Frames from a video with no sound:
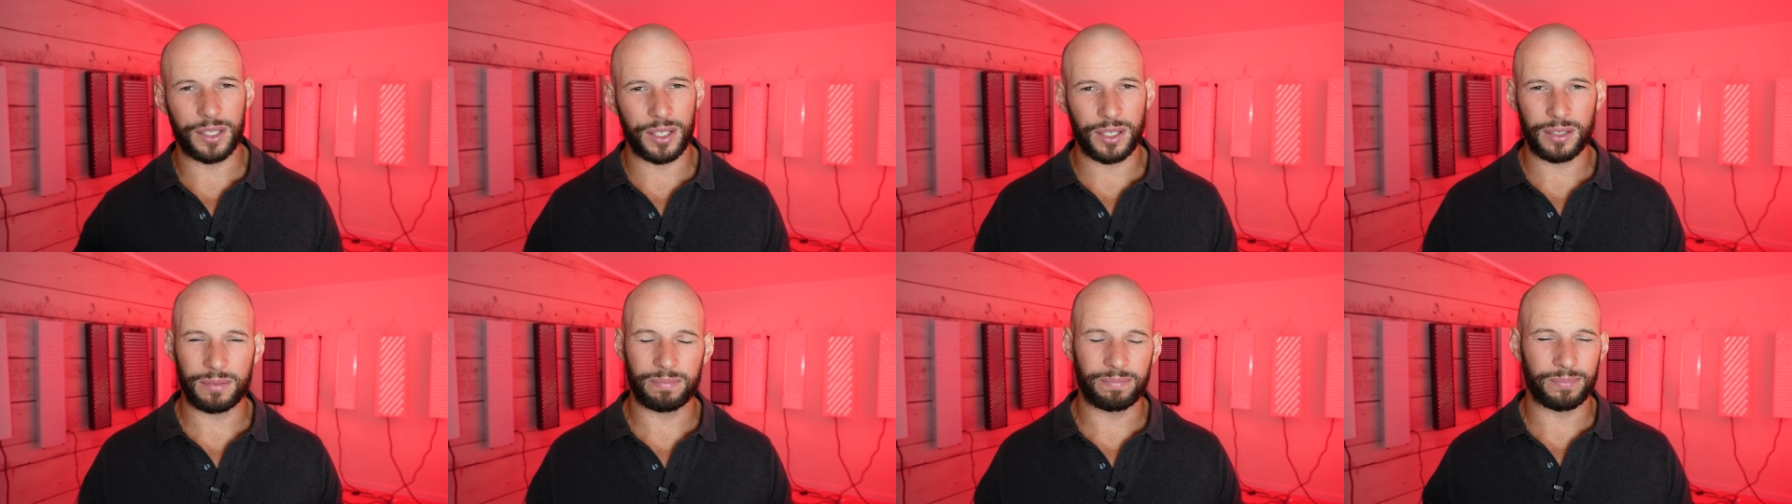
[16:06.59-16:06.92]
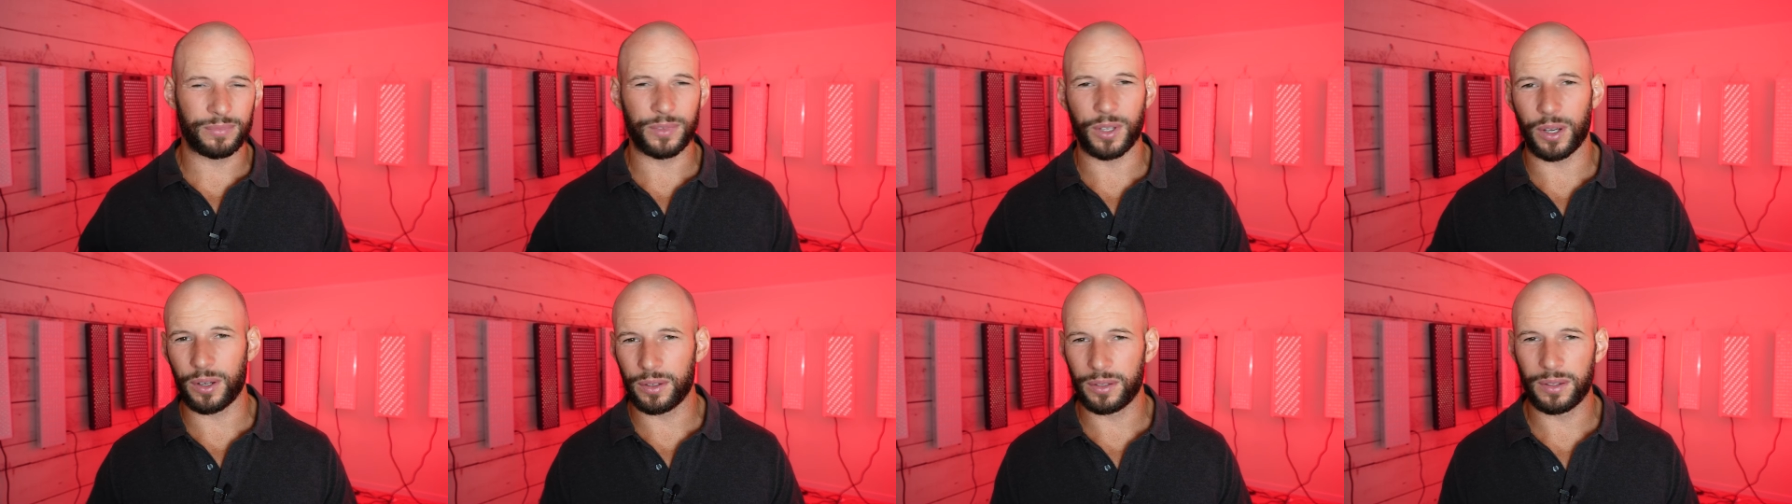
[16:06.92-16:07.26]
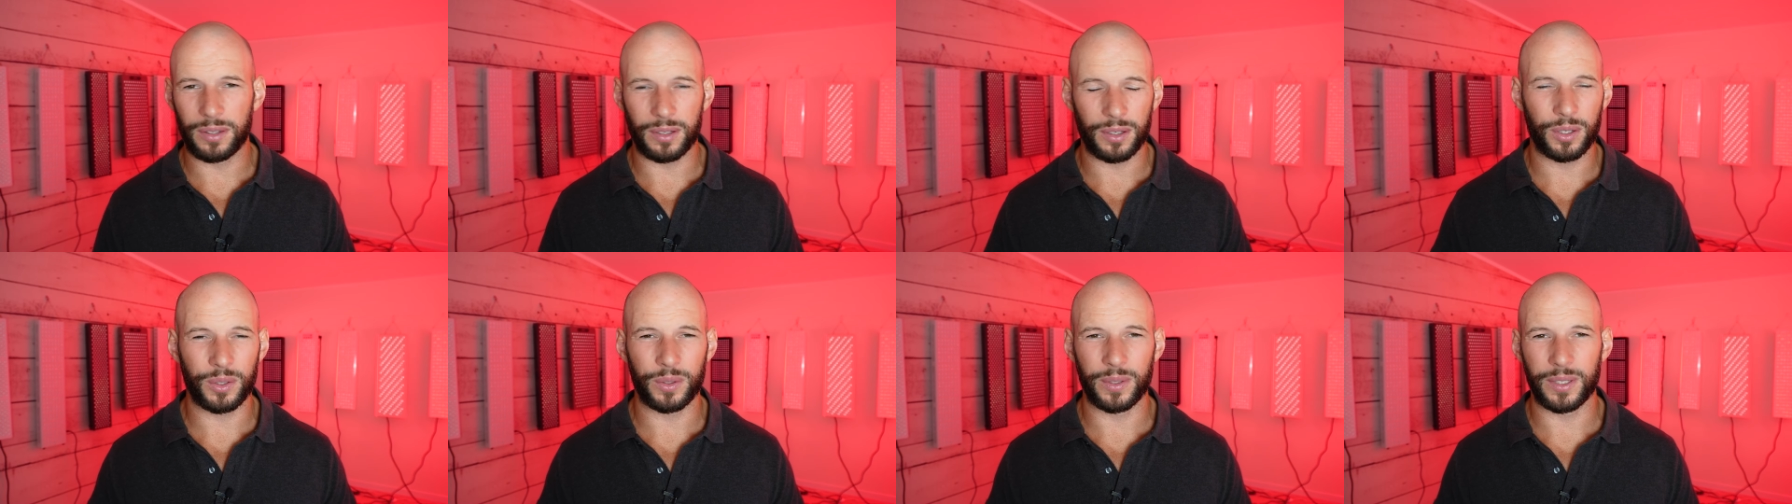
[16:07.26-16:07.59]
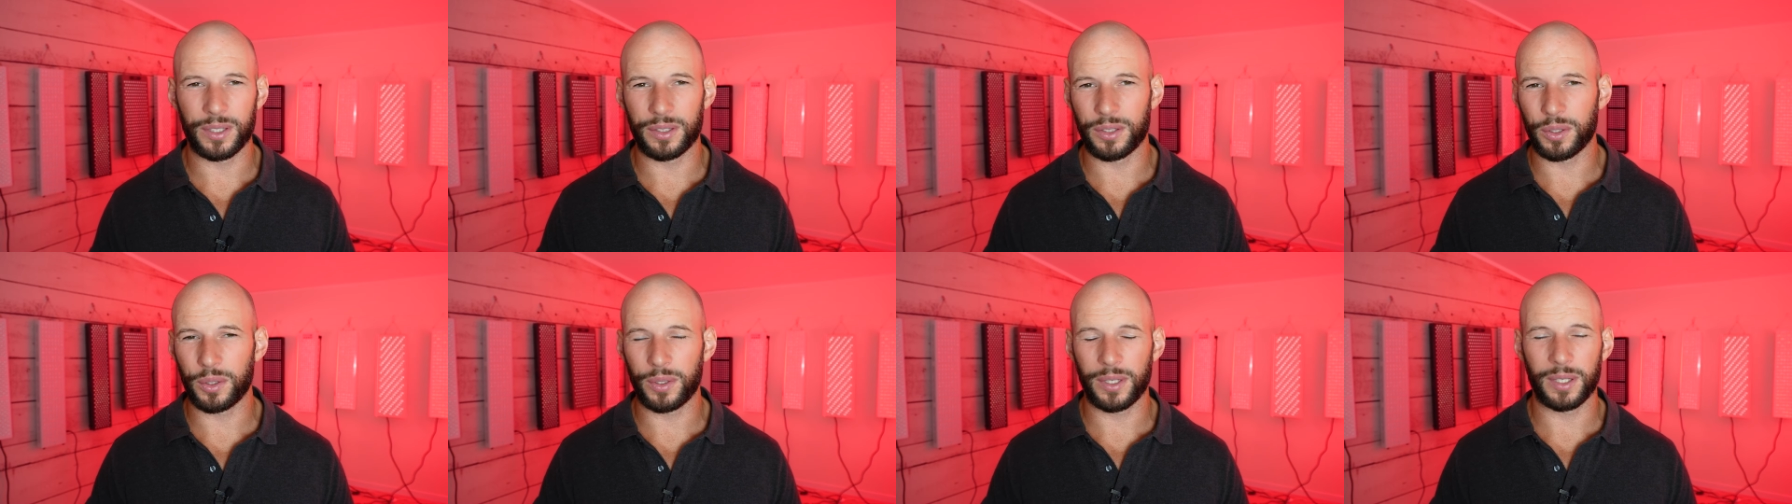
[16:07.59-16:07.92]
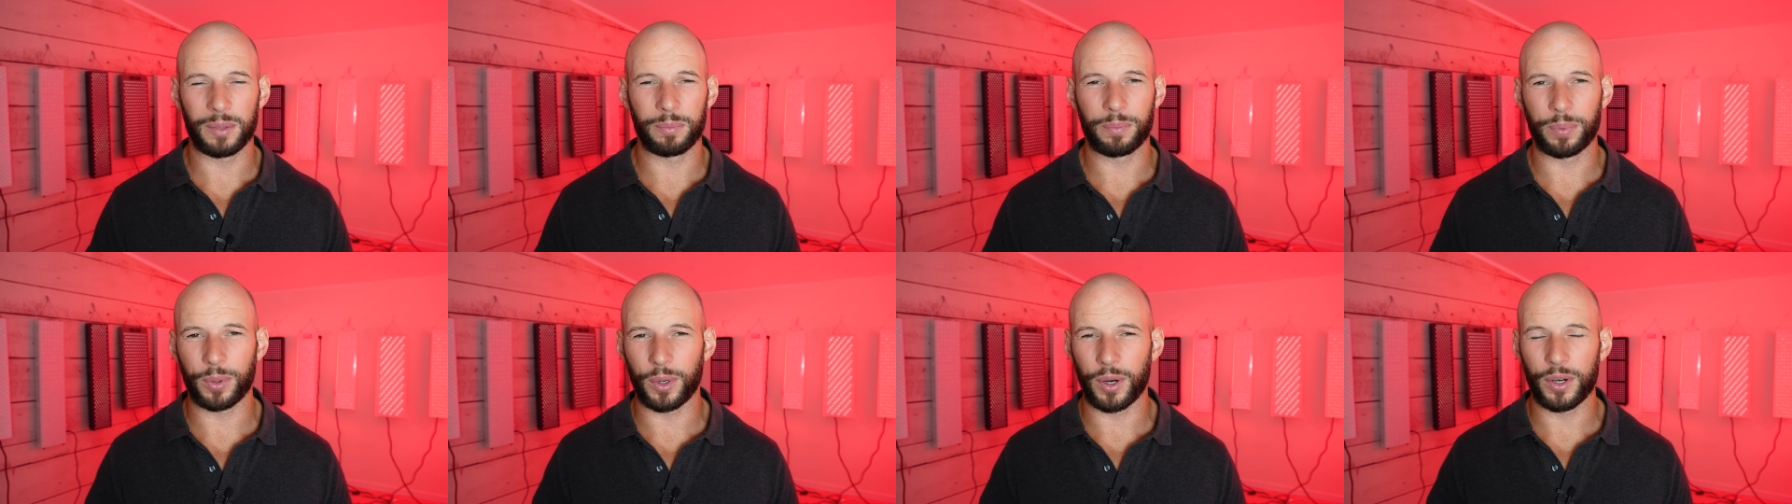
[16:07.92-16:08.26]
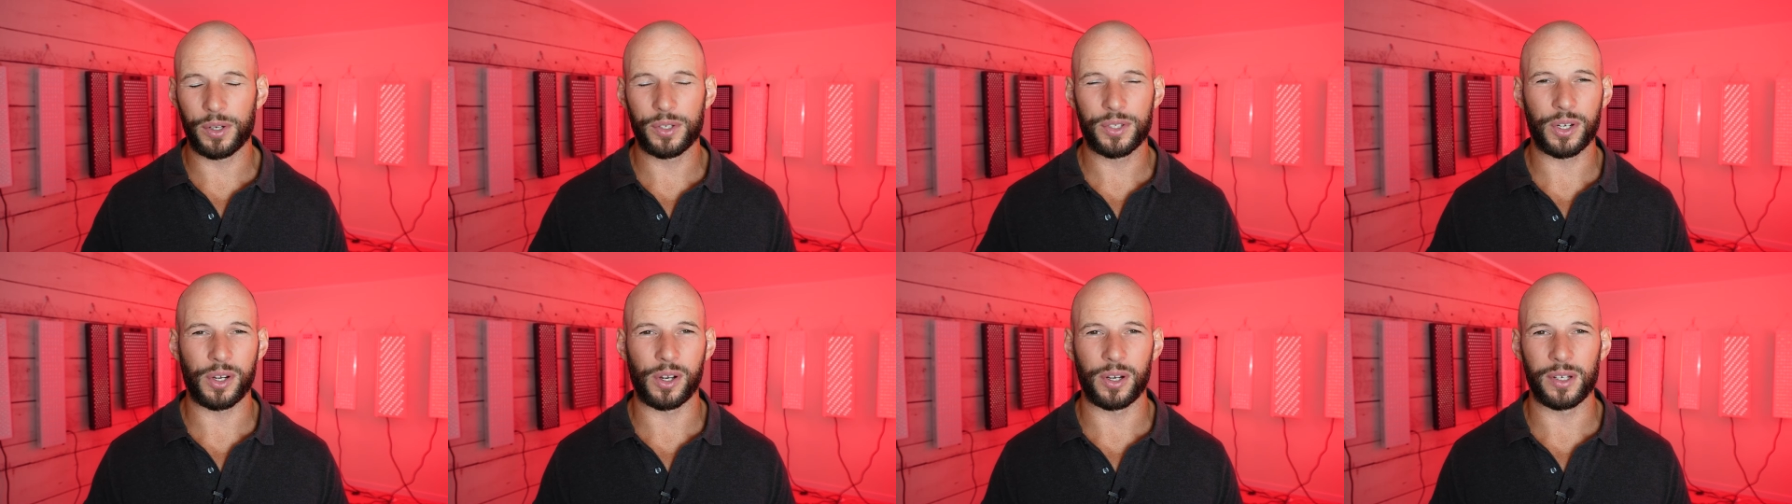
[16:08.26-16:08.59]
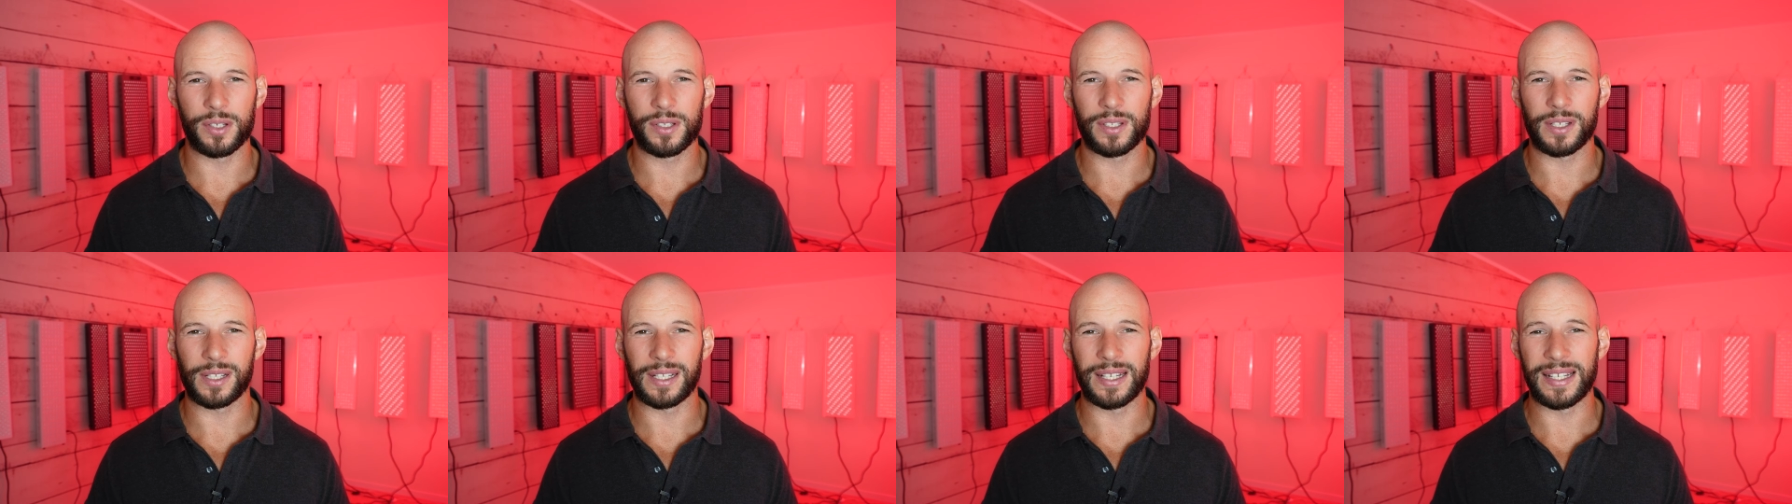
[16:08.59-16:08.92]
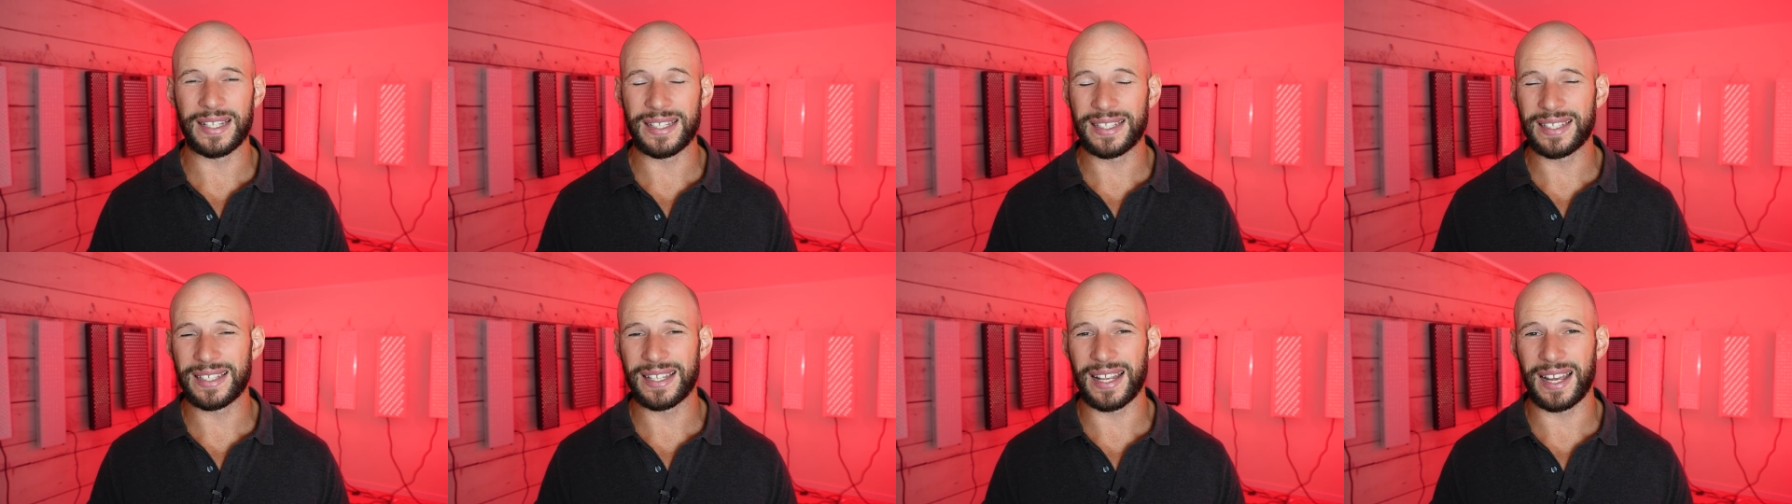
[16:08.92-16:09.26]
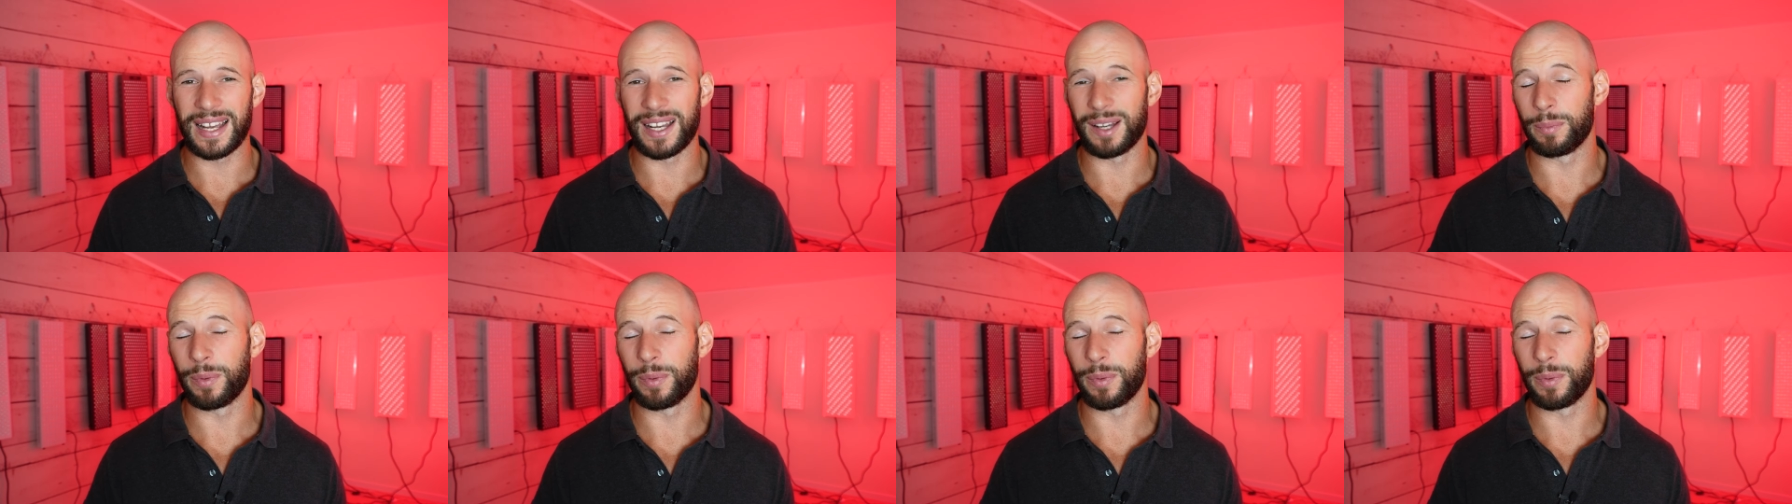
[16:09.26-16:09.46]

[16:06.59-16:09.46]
Just go through and do a pros cons list uh,